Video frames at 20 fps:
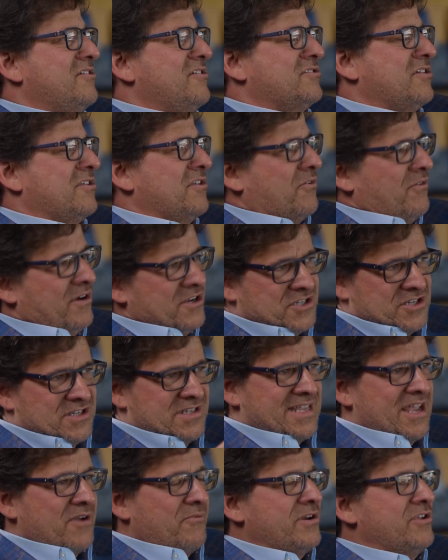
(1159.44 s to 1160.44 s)
So the question
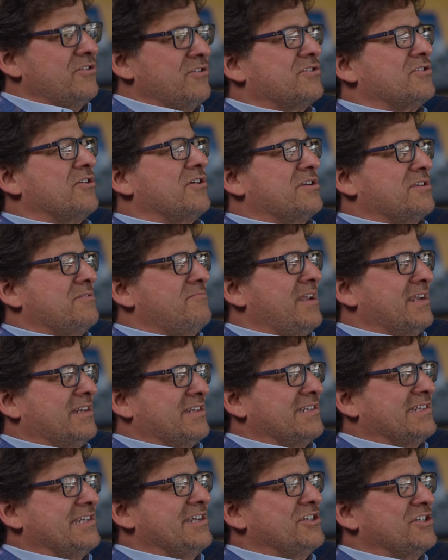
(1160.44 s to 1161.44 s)
is now, when you start to make
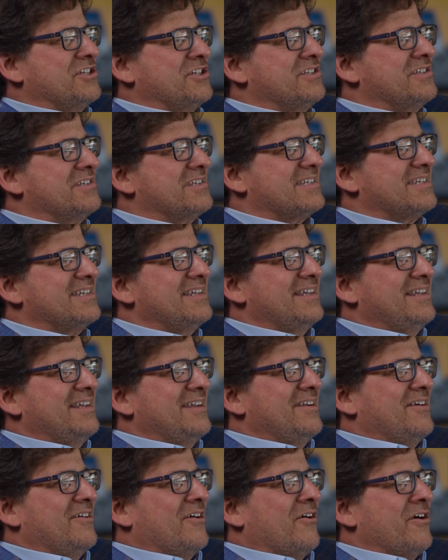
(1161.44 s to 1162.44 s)
decisions,
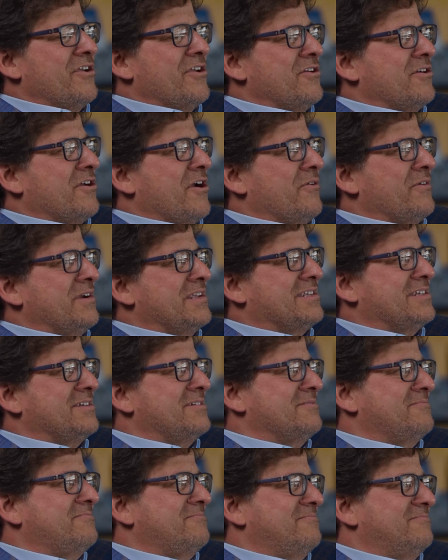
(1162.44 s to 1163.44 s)
are you going
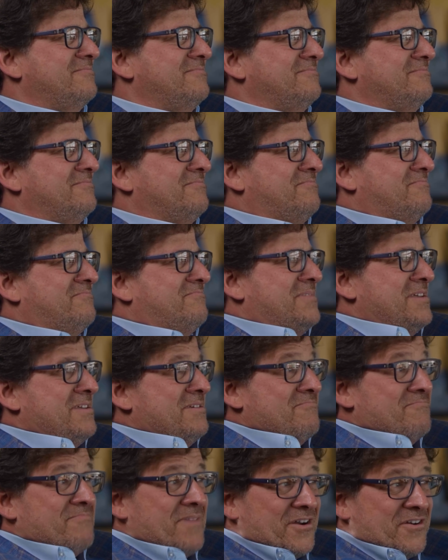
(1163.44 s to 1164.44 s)
to
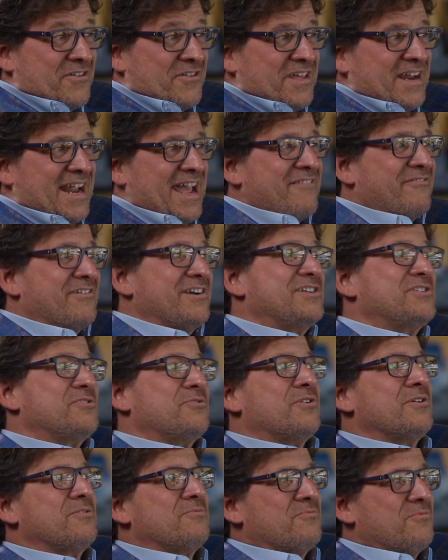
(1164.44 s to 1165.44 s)
be better than average
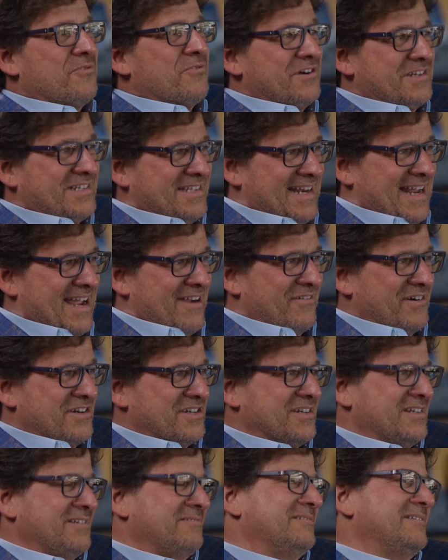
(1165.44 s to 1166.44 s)
or worse than
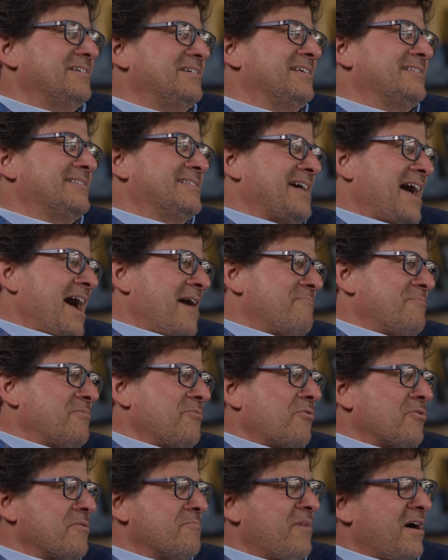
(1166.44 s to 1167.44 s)
average, and top
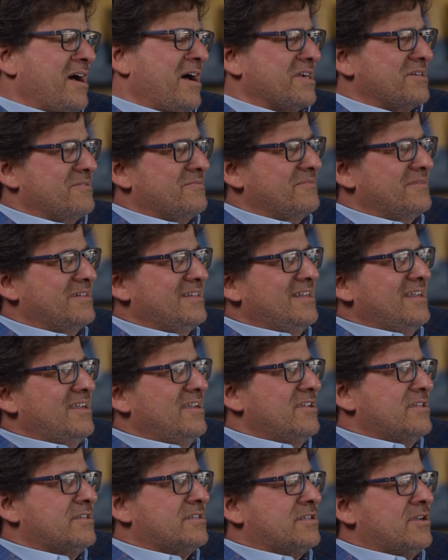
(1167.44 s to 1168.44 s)
or bottom?
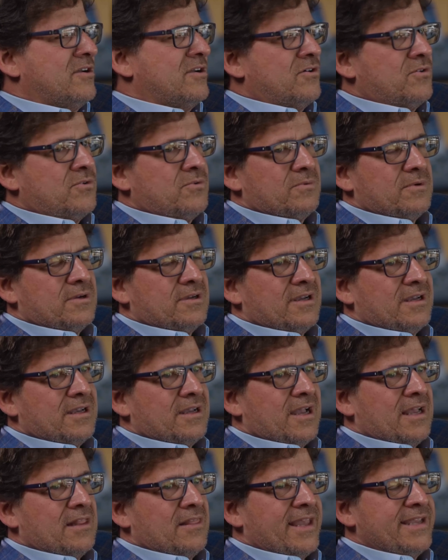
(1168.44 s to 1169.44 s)
So
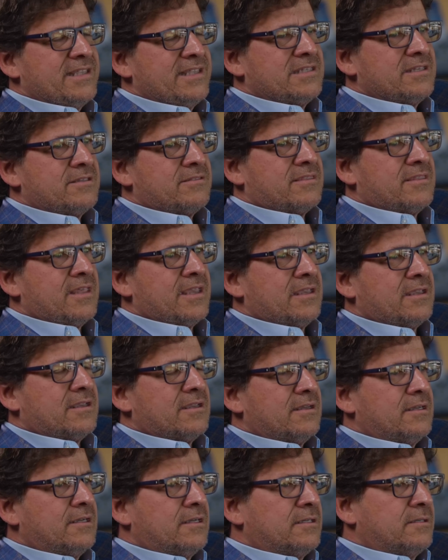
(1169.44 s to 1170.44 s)
I like to
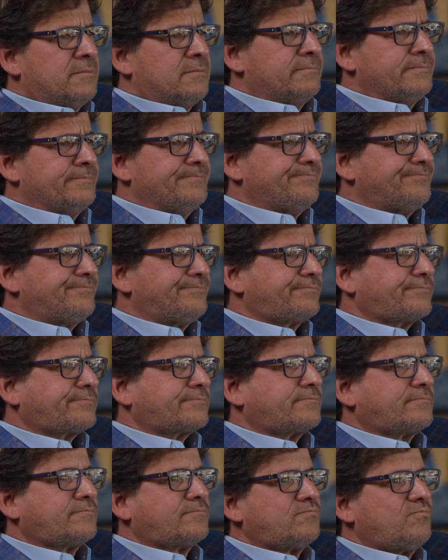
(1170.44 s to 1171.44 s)
think I'm
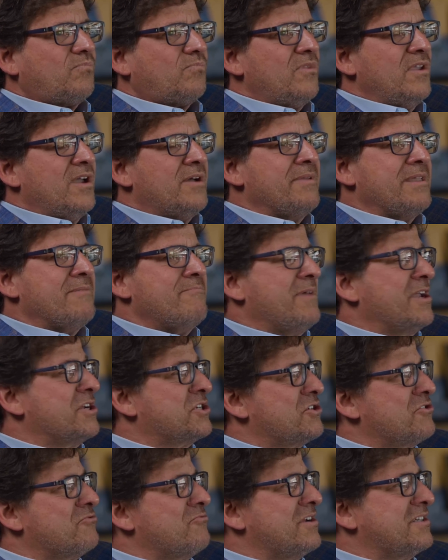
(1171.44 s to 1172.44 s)
a
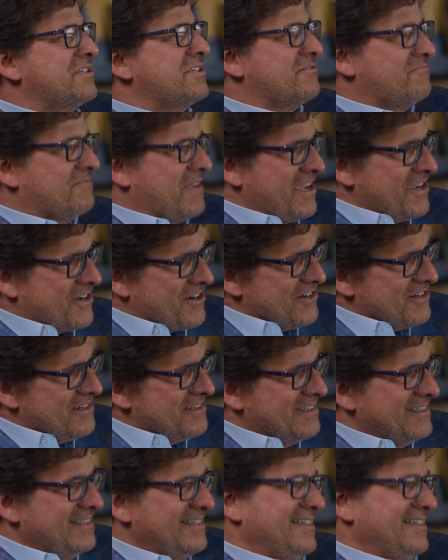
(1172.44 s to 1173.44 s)
measured risk taker,